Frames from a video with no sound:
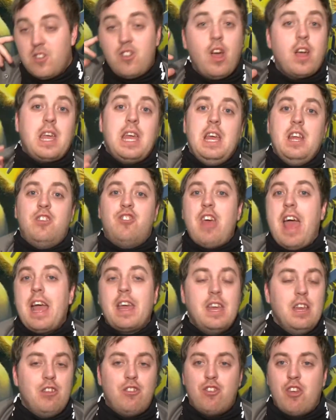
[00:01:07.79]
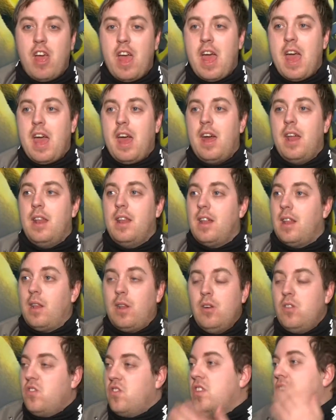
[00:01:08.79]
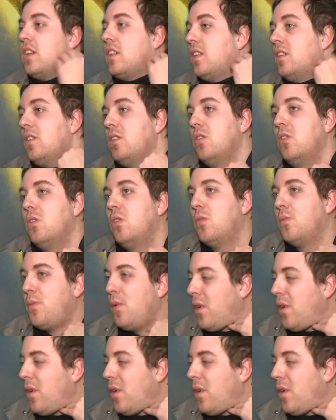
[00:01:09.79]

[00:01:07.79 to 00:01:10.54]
Jackie, Jackie Chan, Lucy Liu.